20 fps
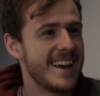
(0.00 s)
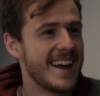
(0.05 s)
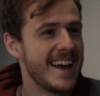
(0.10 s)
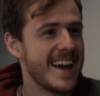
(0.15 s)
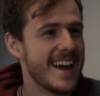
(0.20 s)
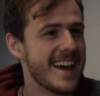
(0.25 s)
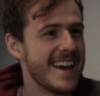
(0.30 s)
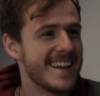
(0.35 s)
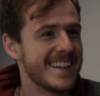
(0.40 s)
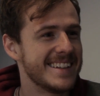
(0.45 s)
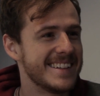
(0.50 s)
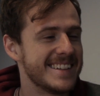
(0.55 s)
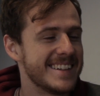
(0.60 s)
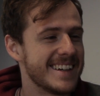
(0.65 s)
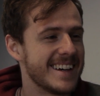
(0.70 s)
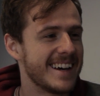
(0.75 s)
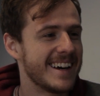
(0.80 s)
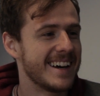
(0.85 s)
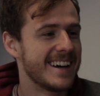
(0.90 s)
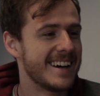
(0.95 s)

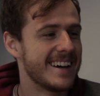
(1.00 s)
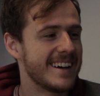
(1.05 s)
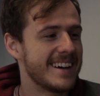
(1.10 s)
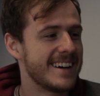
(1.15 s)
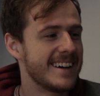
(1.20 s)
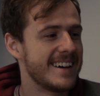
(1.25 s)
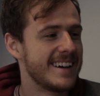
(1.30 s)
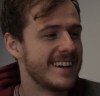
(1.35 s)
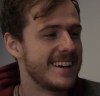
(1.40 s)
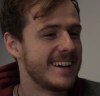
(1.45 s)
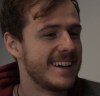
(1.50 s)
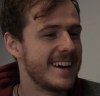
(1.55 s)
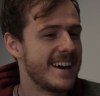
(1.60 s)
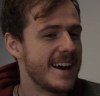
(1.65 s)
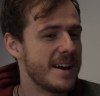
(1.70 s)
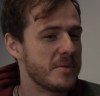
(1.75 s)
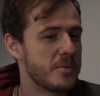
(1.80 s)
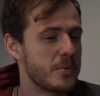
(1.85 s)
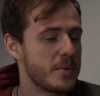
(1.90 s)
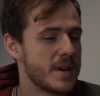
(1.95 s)

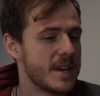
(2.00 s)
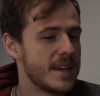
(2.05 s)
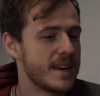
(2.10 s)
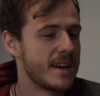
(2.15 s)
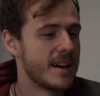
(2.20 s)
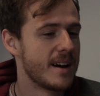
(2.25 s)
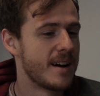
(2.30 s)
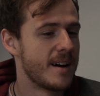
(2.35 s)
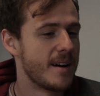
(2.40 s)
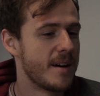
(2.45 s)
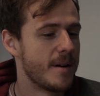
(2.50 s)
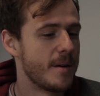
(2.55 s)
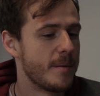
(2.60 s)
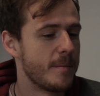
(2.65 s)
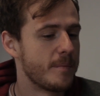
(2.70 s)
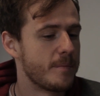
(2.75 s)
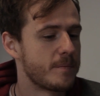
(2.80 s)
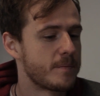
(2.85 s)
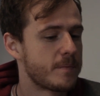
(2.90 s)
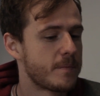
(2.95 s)
And we
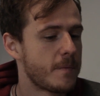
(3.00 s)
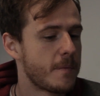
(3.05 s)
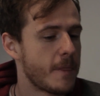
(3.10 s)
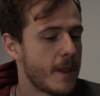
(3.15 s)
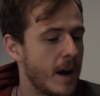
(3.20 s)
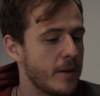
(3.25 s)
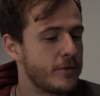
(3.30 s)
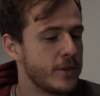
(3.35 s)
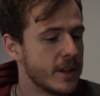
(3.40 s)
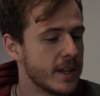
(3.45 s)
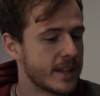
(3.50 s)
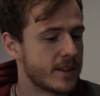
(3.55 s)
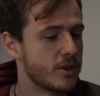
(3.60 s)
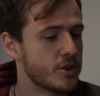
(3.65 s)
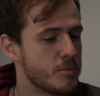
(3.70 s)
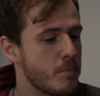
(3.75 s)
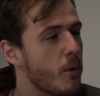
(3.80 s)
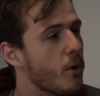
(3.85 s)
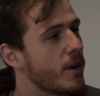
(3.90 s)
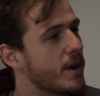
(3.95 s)
I feel like
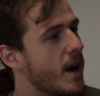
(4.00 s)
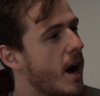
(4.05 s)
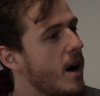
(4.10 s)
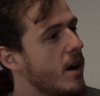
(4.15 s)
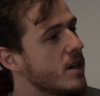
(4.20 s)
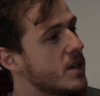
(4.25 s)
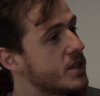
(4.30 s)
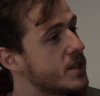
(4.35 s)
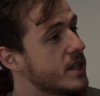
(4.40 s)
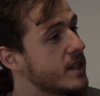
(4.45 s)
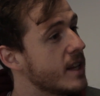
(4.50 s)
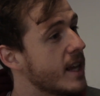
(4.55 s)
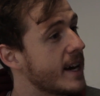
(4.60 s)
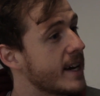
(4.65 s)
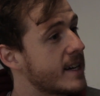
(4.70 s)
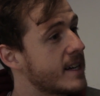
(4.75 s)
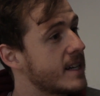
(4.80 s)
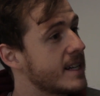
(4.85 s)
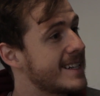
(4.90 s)
there's more knowledge in like